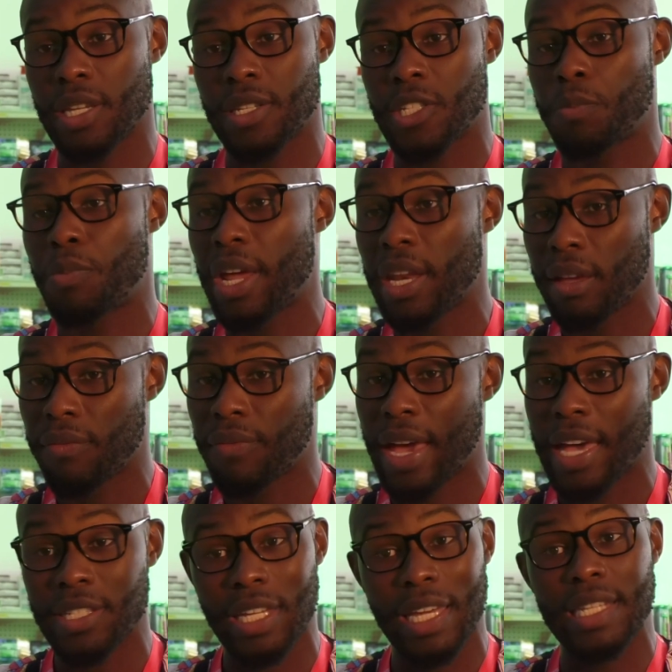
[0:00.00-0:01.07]
It's spreading
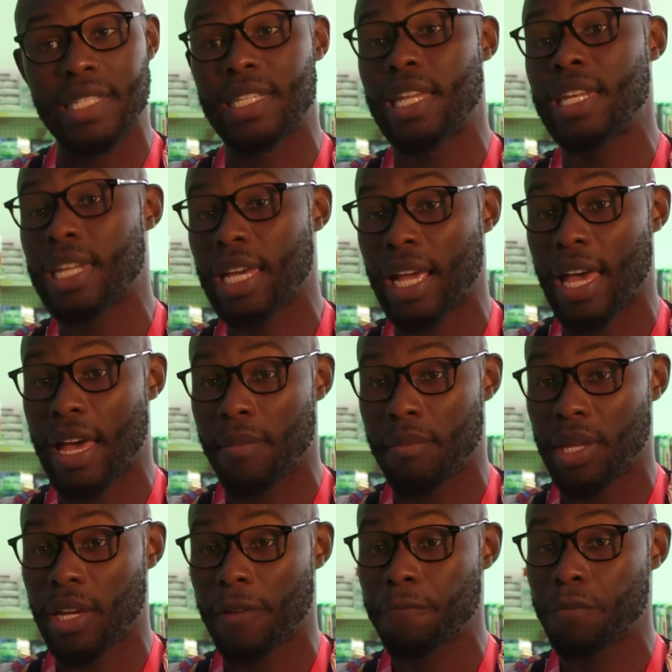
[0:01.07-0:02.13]
faster, it's in the
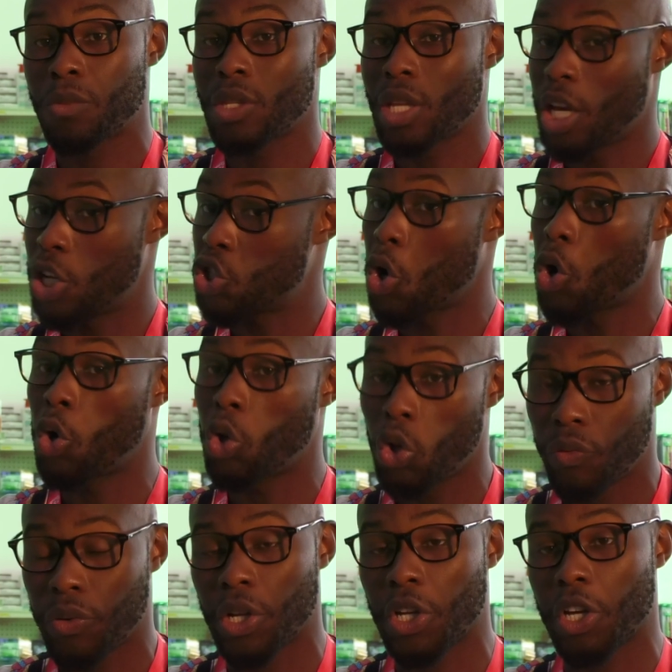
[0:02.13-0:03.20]
Gambia, it's all
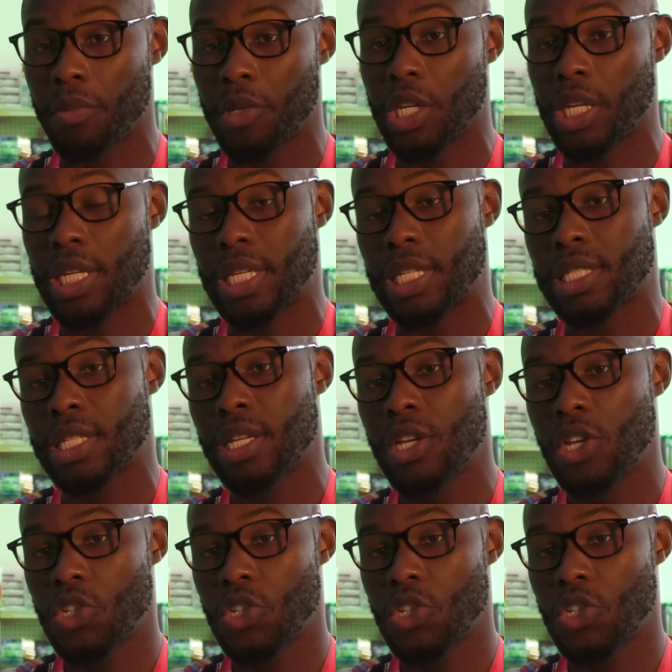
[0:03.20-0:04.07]
over the communities.